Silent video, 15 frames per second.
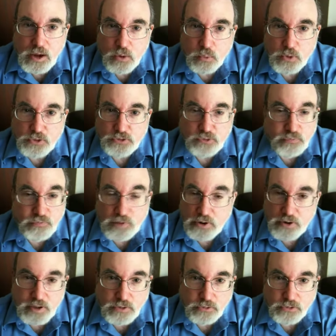with some
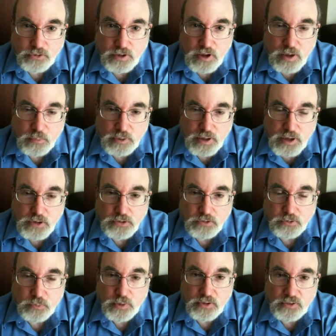very interesting
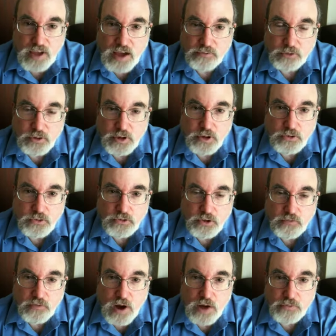complications, because after knight to
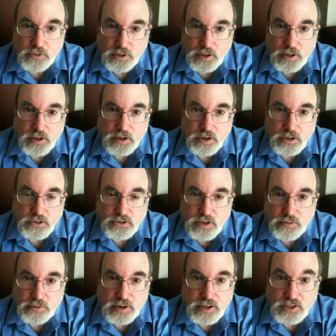g5, the king on
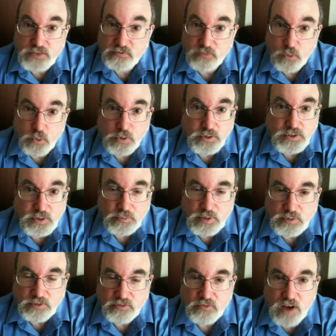h7 has 4 and
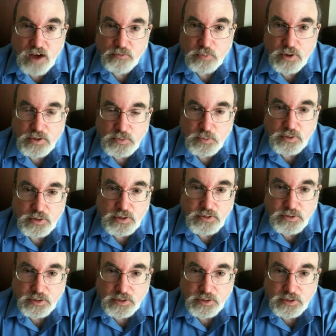sometimes 5 possibilities.